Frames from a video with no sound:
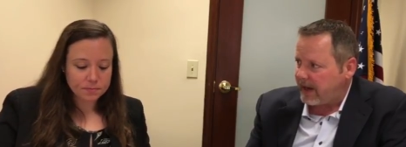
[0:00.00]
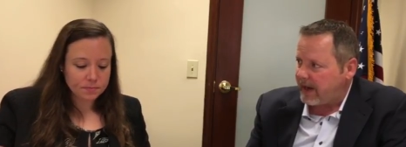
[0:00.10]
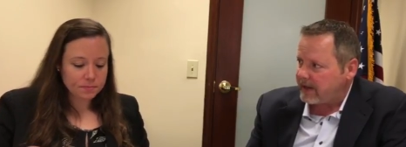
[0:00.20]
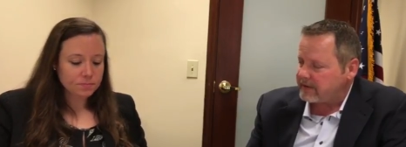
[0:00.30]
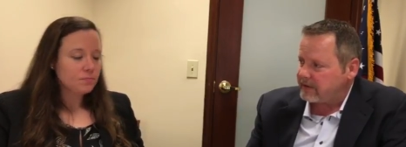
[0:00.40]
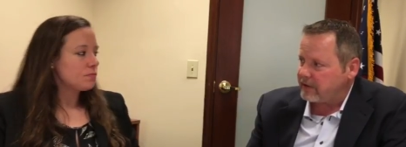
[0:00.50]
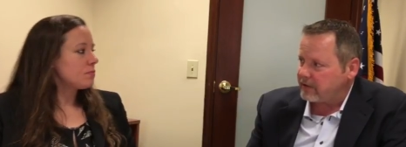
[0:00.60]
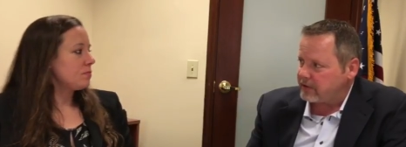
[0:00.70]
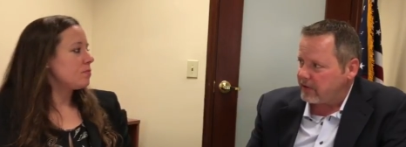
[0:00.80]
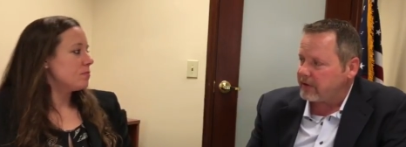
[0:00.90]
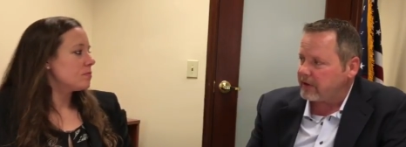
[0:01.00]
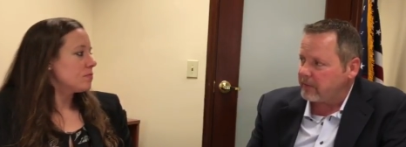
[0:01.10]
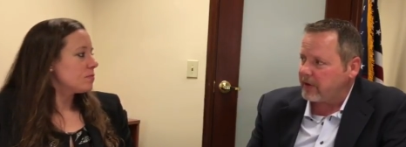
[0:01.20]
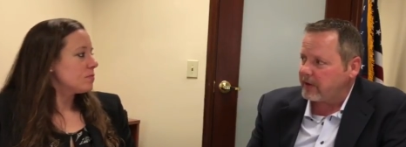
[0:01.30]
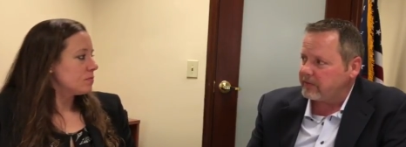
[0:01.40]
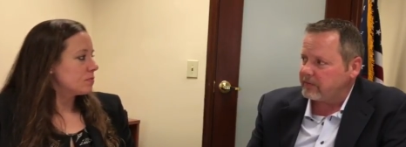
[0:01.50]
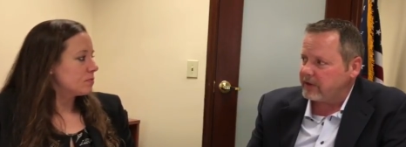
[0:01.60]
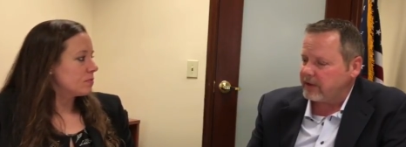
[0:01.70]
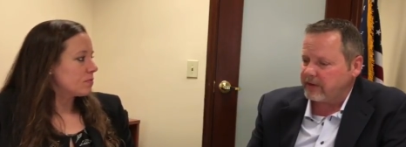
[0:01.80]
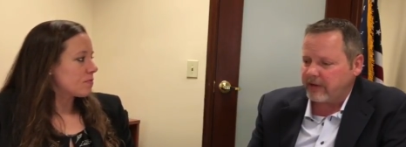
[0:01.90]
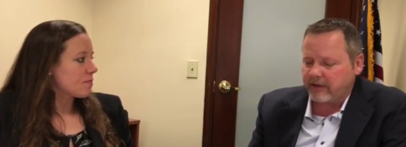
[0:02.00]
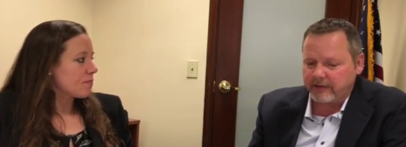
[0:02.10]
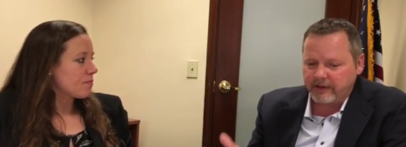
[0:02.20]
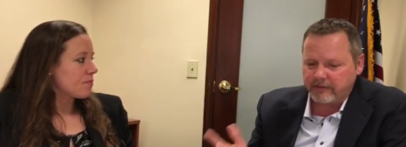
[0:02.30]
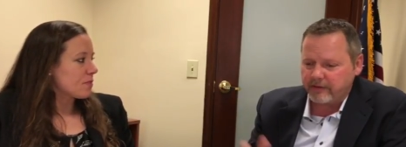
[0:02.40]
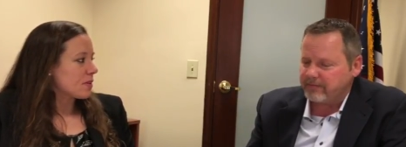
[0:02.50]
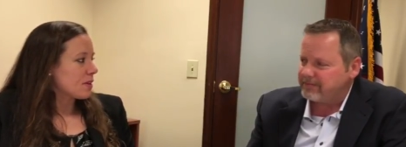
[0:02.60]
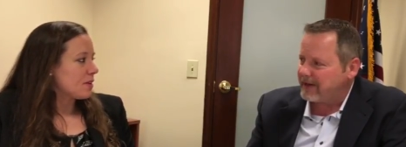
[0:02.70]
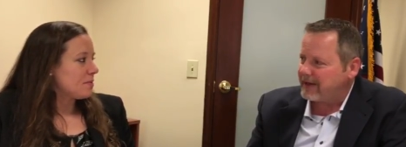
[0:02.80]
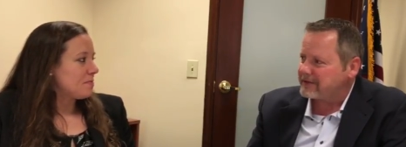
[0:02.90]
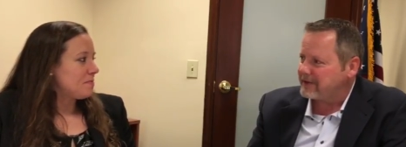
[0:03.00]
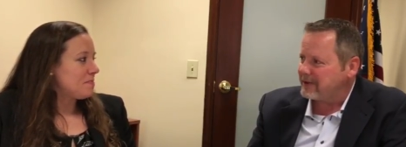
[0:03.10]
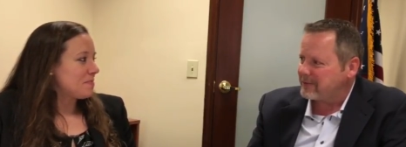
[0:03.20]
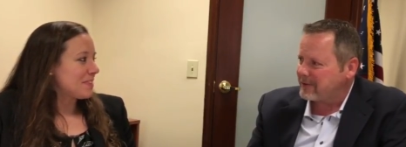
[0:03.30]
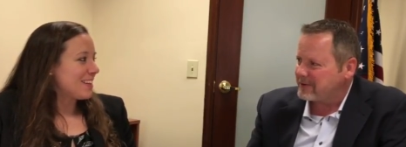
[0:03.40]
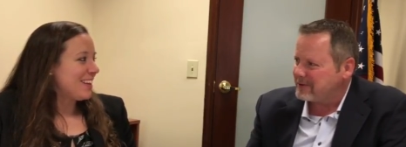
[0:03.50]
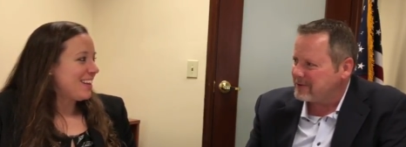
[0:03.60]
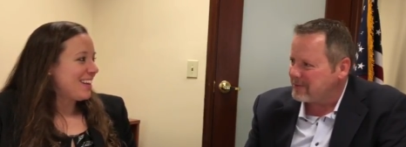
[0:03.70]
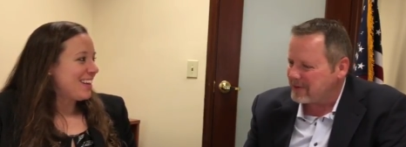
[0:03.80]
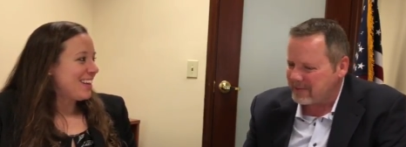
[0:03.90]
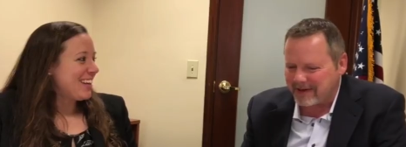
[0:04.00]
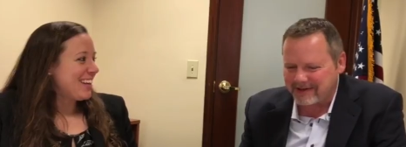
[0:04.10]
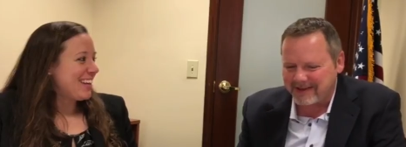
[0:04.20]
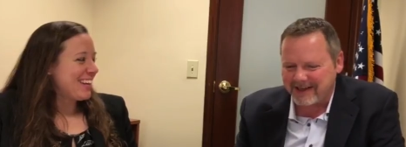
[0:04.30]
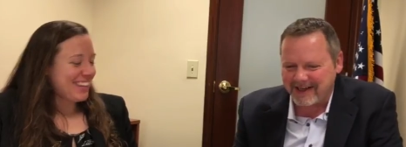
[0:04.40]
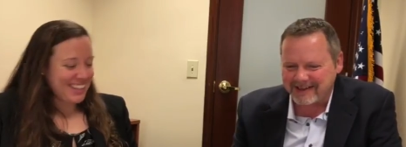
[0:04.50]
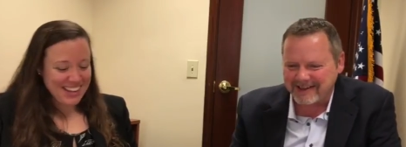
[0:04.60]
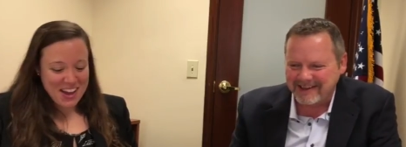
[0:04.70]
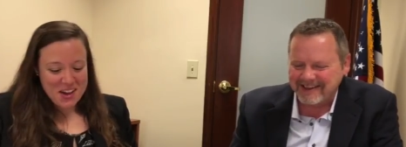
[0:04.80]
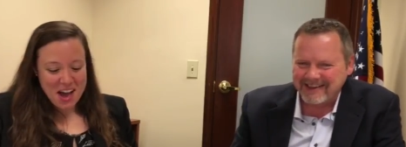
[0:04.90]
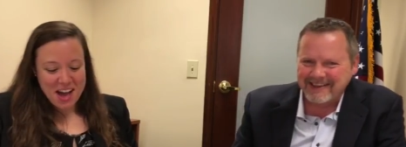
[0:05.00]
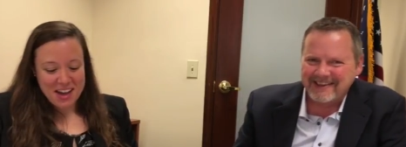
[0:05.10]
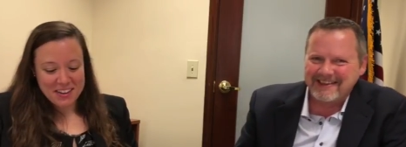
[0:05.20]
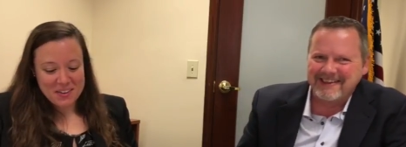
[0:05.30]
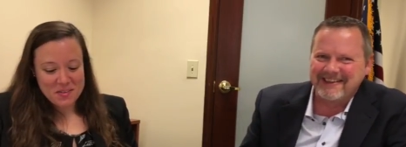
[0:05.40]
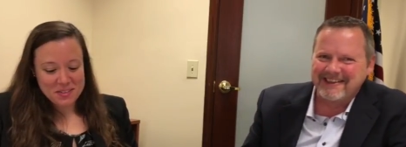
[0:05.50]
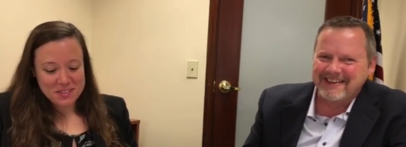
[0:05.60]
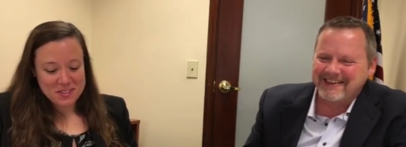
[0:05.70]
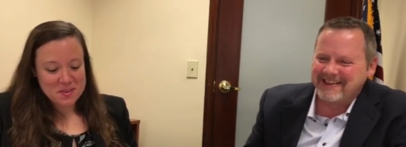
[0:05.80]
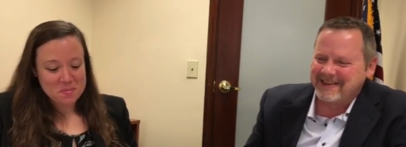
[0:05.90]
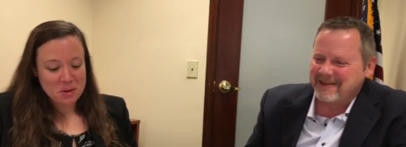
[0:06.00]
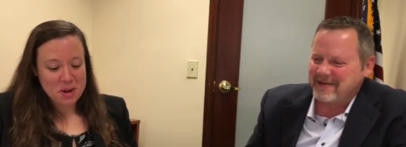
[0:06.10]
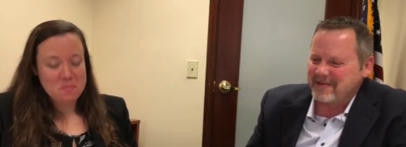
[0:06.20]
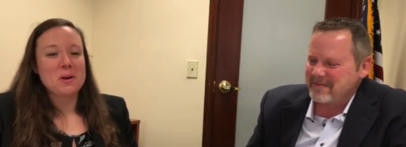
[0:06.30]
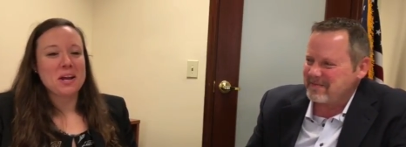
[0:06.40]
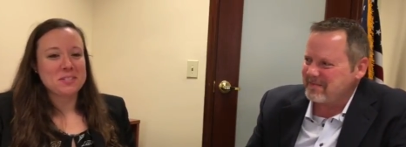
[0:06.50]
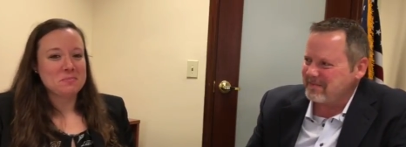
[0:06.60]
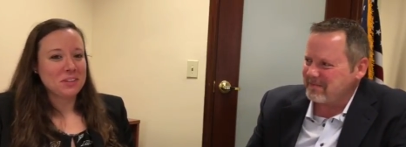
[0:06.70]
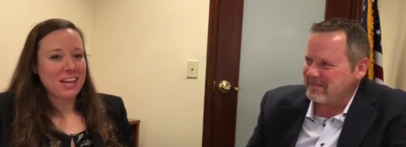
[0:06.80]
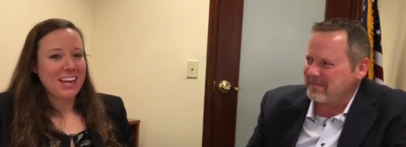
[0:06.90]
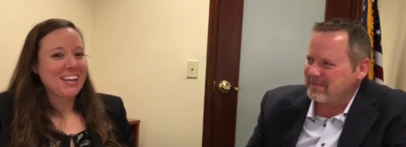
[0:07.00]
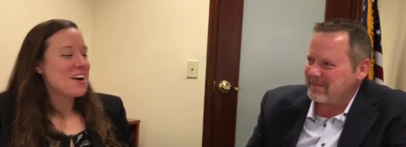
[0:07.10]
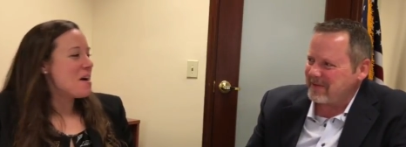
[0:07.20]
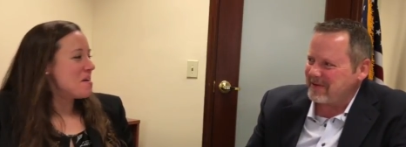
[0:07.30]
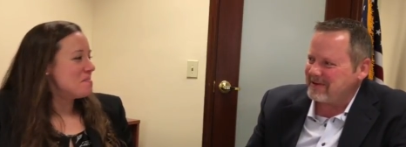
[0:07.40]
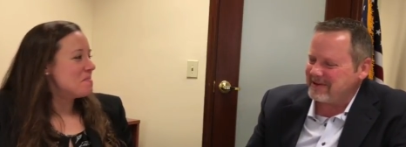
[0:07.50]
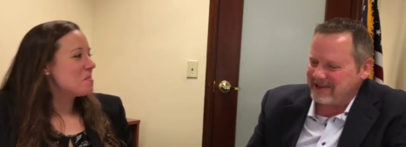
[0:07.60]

Speaker 1: act that you're talking about. Mm -hmm. And I'll let you ask any questions you want about that act.
Speaker 2: So, pretty predictably, um,